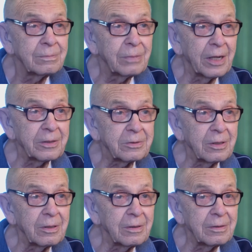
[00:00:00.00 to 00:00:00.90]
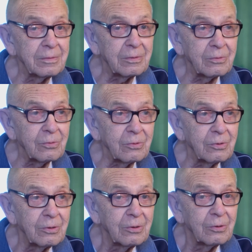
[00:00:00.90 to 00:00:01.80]
But uh,
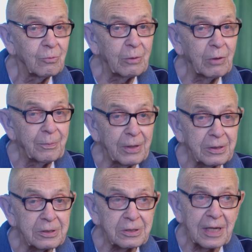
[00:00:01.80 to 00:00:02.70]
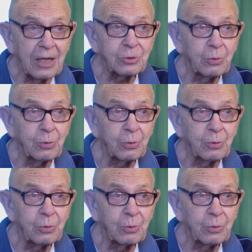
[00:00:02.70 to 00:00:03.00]
when we built this house,